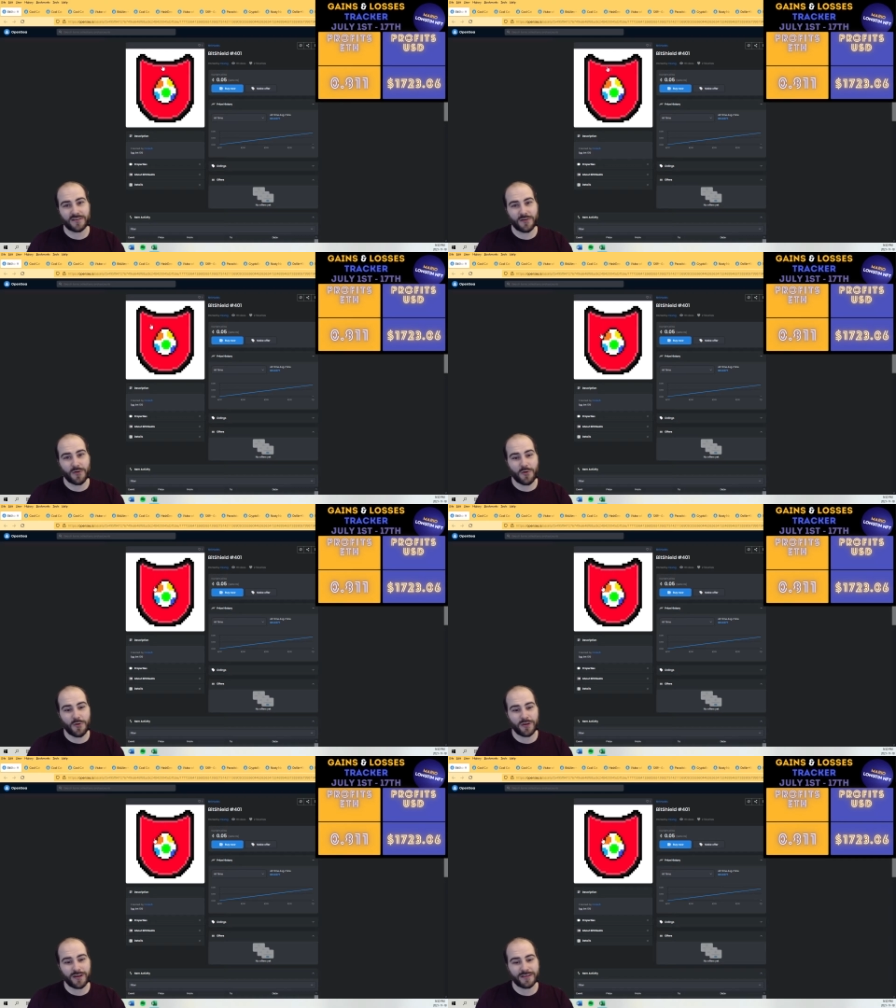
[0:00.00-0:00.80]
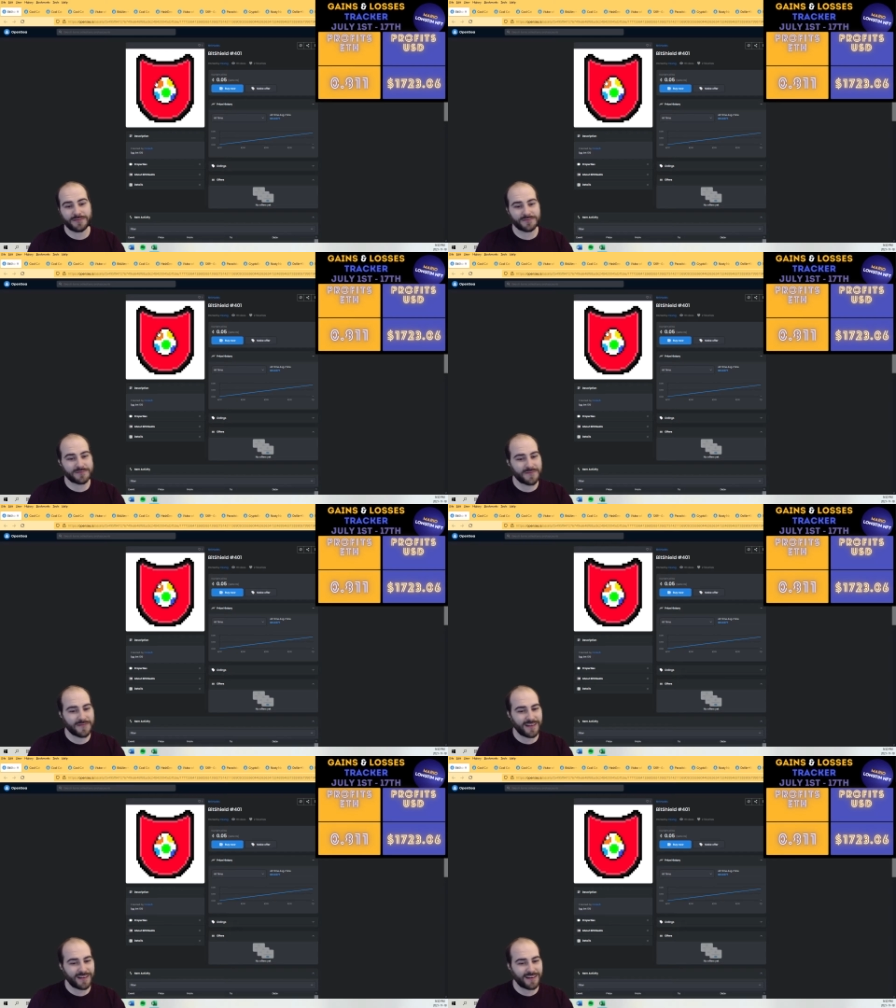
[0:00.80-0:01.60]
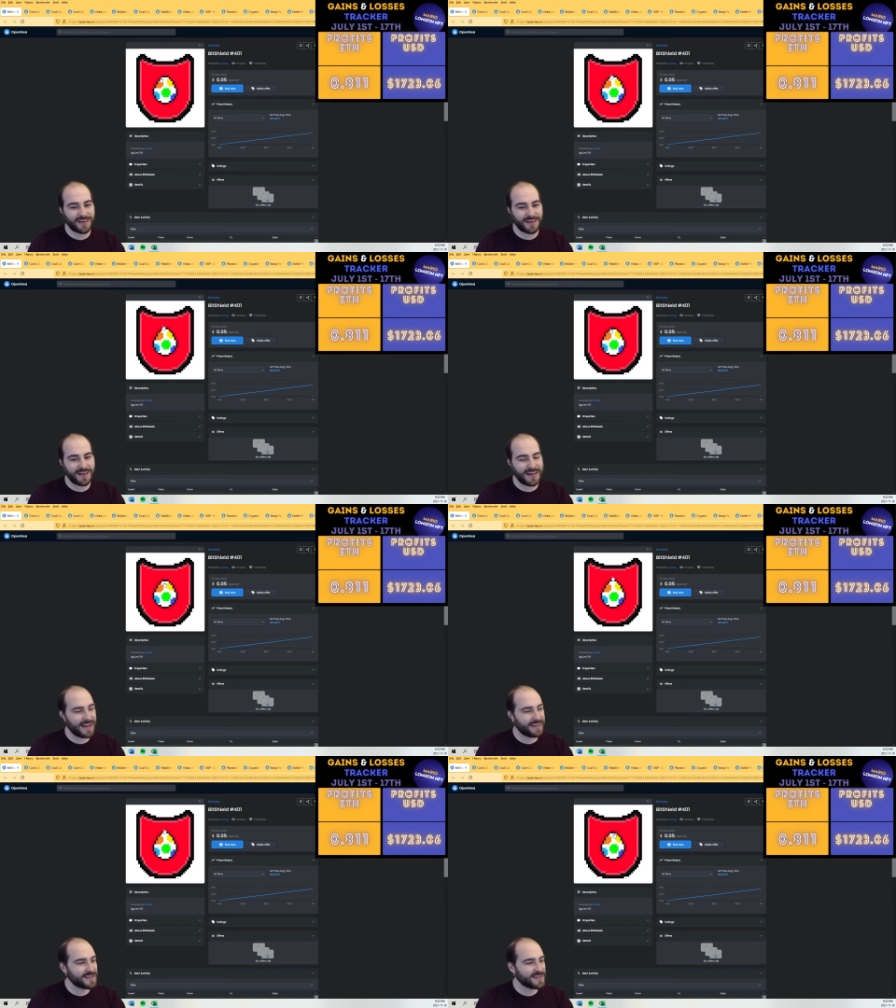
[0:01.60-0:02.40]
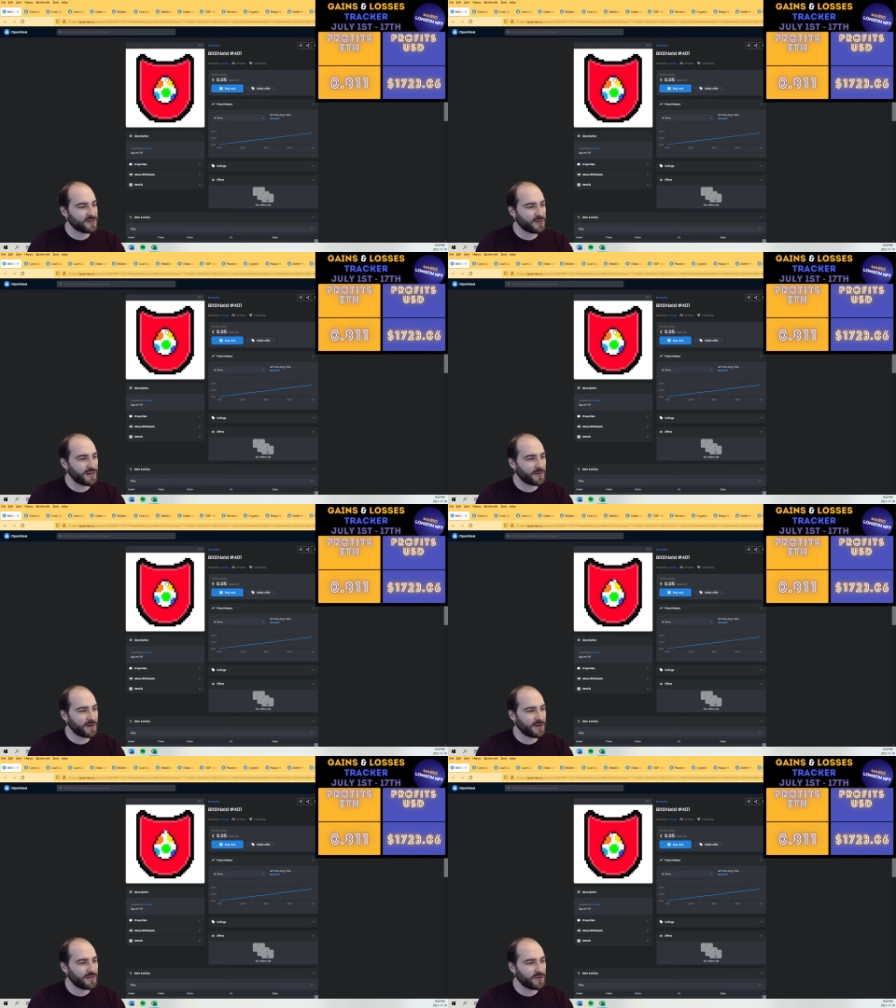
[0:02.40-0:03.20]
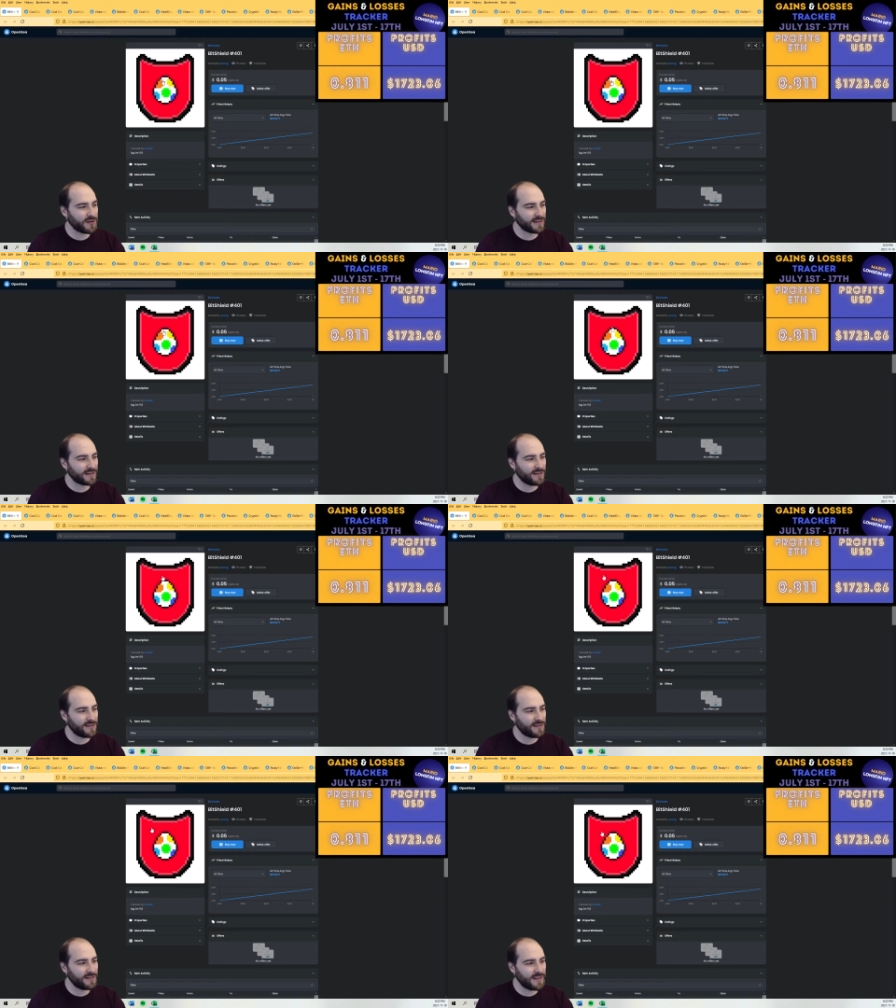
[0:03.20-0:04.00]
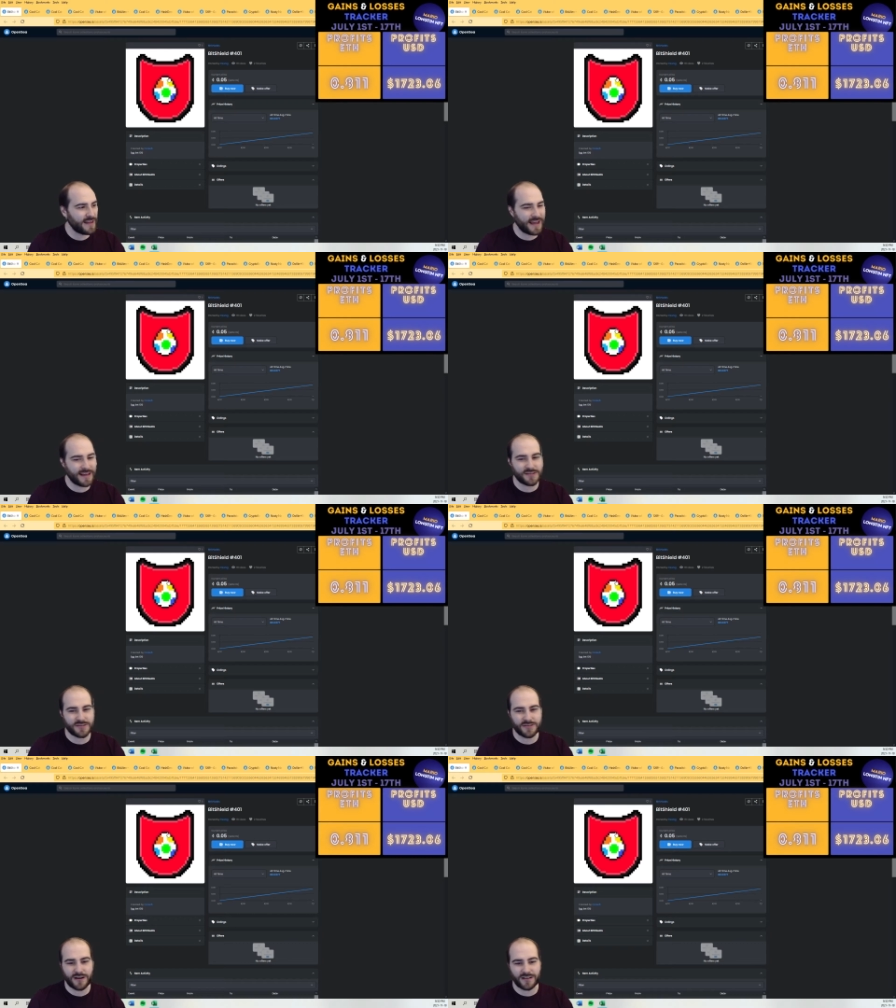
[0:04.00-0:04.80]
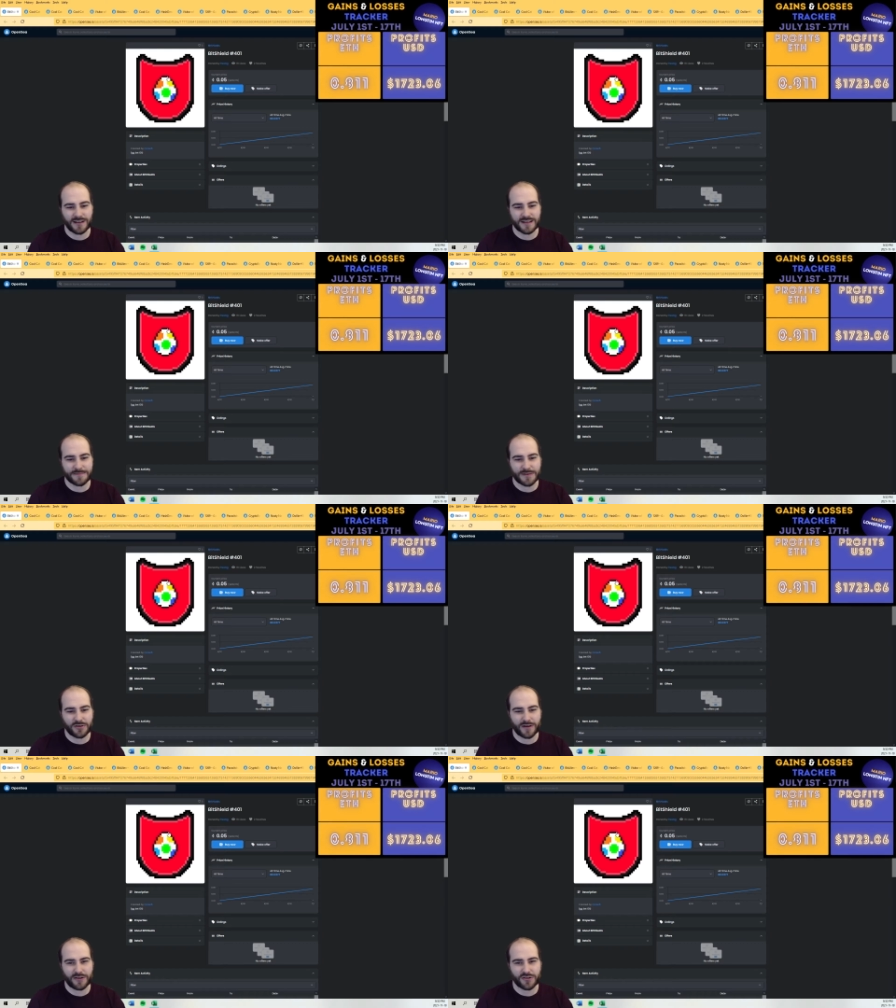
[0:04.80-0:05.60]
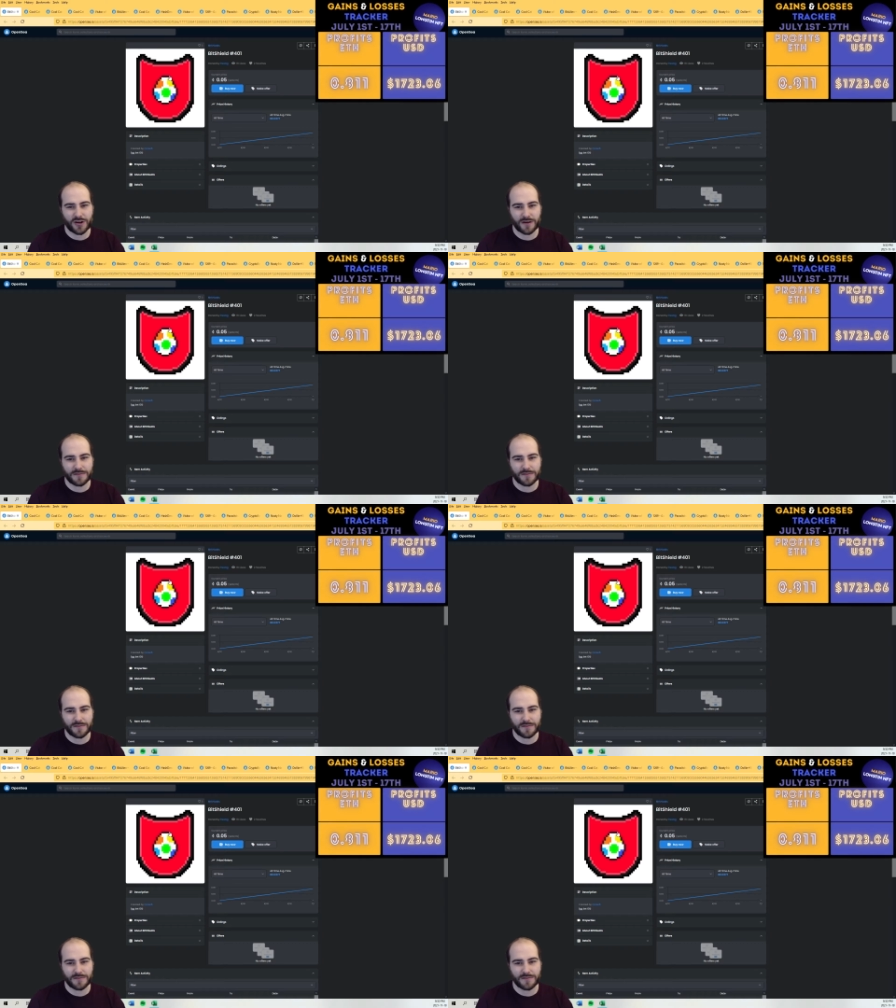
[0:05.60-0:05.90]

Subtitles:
whole he had this little thing where if you collected the A's, you got like a special airdrop.